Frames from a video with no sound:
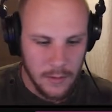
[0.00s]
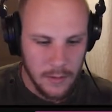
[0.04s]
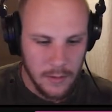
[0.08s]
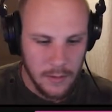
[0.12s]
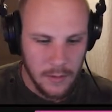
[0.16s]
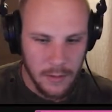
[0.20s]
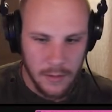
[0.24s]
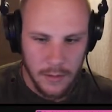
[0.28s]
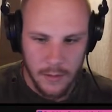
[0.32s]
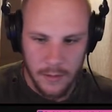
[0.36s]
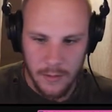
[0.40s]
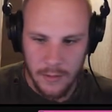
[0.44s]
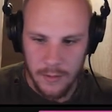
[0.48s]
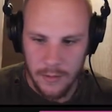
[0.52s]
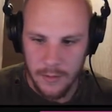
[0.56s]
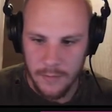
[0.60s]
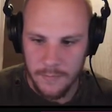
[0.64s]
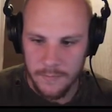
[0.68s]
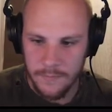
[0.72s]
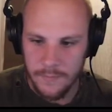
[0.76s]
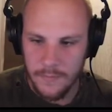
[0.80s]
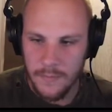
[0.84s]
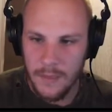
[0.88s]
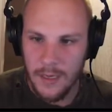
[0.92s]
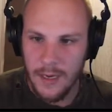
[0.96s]

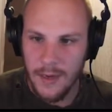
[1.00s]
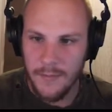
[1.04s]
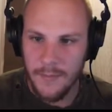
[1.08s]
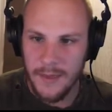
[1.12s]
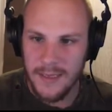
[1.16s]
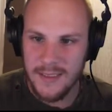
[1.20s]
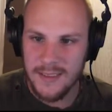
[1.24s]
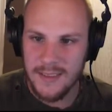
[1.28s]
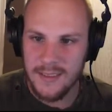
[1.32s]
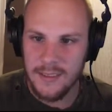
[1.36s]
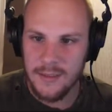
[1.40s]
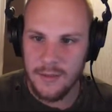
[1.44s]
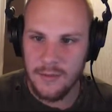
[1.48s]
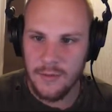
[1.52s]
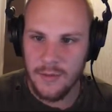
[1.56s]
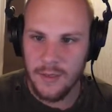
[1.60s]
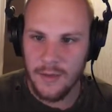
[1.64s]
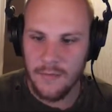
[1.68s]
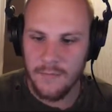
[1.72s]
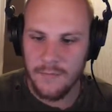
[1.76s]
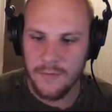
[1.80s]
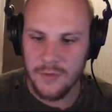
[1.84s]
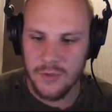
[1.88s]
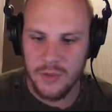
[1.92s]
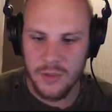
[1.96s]
I'm actually
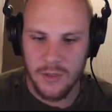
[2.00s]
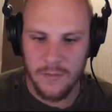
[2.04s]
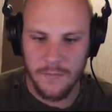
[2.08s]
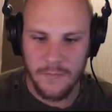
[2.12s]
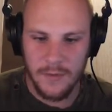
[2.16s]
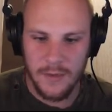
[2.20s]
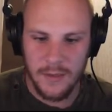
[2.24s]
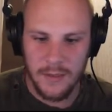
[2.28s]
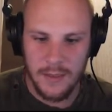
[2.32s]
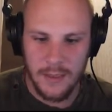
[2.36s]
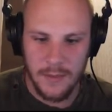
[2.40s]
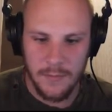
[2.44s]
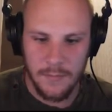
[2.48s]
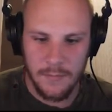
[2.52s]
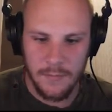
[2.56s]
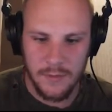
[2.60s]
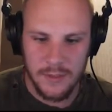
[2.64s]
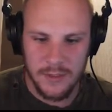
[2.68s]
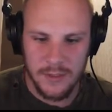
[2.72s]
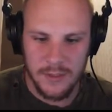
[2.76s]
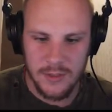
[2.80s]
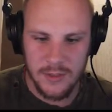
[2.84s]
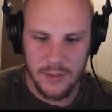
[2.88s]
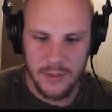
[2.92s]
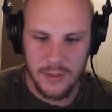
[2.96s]
looking for something that
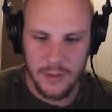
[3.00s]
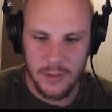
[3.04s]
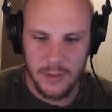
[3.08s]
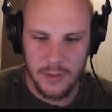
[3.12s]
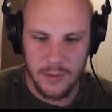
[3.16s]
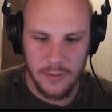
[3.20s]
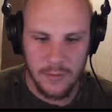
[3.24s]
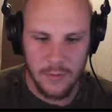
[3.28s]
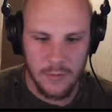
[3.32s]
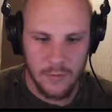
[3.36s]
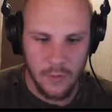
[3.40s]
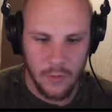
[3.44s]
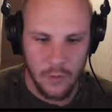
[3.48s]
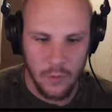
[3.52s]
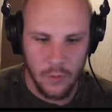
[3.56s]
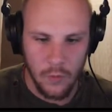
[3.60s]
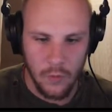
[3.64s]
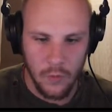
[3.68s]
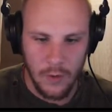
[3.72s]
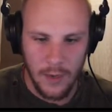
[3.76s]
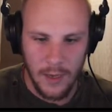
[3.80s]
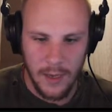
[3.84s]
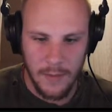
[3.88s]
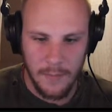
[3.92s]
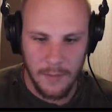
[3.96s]
bridges the
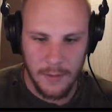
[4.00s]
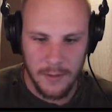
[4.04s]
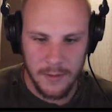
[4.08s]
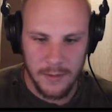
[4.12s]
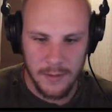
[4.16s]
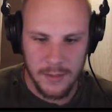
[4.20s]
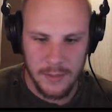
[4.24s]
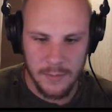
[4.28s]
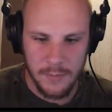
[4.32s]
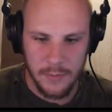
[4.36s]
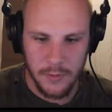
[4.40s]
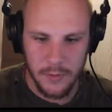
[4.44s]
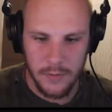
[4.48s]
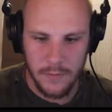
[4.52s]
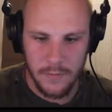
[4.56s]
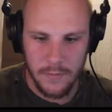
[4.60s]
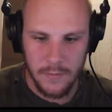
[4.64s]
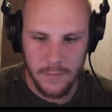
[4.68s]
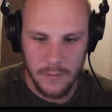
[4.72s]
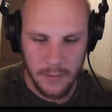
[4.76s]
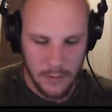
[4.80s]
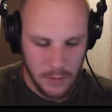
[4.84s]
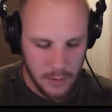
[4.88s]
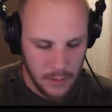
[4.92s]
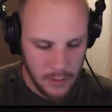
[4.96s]
whole gap at this point.
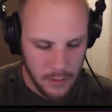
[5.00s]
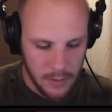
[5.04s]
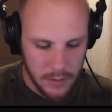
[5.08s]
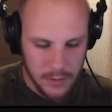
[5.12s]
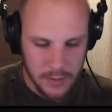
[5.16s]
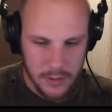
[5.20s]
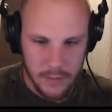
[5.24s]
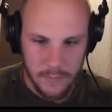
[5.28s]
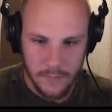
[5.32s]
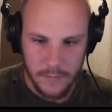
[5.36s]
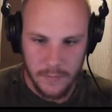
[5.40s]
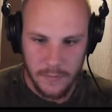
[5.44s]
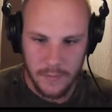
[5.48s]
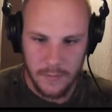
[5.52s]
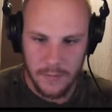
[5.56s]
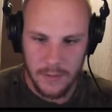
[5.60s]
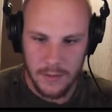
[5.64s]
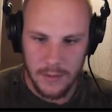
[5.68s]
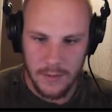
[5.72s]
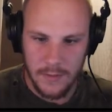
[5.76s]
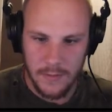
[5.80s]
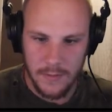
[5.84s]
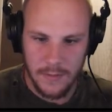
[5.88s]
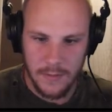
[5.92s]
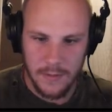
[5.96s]
So we
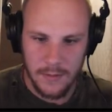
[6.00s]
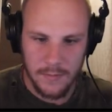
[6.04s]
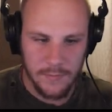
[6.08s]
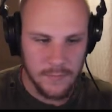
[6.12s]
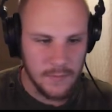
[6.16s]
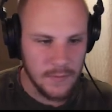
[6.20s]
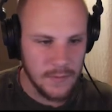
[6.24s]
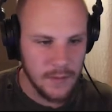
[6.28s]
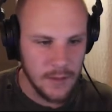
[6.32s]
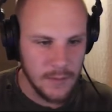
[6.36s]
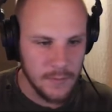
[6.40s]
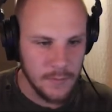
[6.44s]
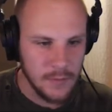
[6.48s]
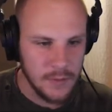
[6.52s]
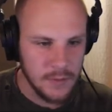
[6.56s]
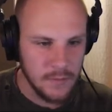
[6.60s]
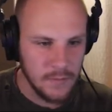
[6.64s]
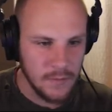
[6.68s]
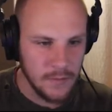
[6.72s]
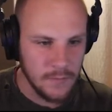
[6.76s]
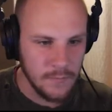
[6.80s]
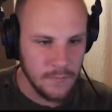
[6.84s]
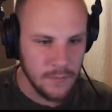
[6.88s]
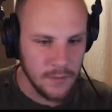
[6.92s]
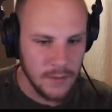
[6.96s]
need a different
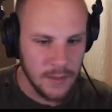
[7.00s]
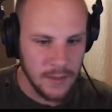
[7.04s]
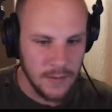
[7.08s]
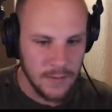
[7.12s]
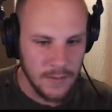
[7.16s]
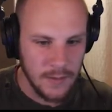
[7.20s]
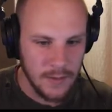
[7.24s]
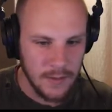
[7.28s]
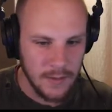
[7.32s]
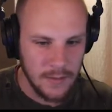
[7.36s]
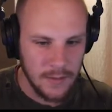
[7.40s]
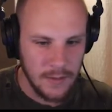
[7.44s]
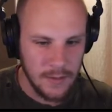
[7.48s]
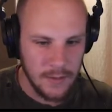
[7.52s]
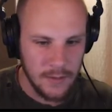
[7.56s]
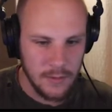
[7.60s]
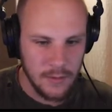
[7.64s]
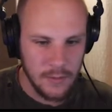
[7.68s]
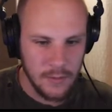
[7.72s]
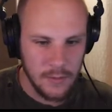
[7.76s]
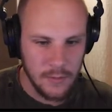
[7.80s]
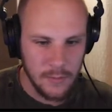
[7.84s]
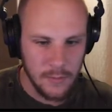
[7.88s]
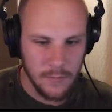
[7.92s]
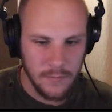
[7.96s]
atmosphere for that. I think
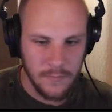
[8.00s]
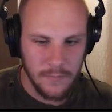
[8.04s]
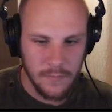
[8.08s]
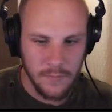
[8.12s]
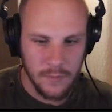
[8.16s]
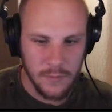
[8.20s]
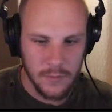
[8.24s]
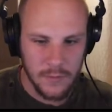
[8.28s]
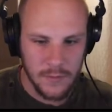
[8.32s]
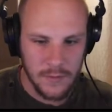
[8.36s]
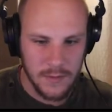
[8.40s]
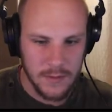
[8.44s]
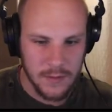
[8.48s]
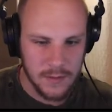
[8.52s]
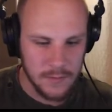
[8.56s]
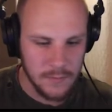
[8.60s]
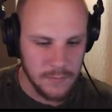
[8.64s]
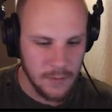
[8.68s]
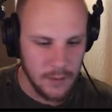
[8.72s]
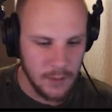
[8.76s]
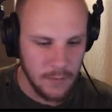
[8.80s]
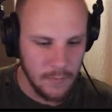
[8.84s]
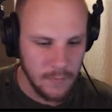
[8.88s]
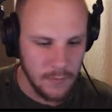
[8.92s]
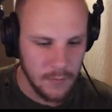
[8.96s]
number 14 is
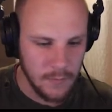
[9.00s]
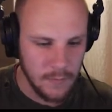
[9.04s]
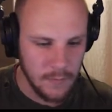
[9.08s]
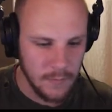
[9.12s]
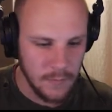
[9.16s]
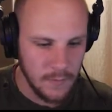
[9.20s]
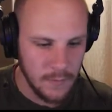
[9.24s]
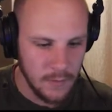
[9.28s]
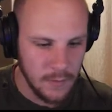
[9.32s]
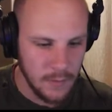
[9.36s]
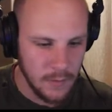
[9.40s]
what I want.